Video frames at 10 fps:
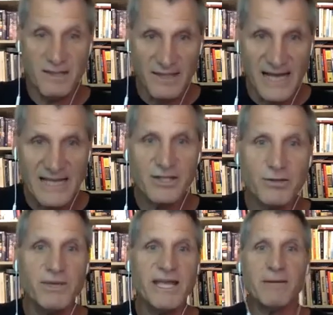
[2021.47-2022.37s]
not
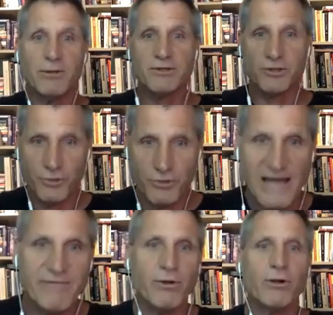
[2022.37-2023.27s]
to be able to
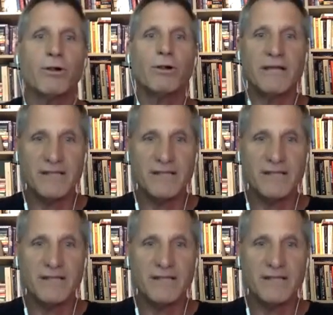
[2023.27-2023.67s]
travel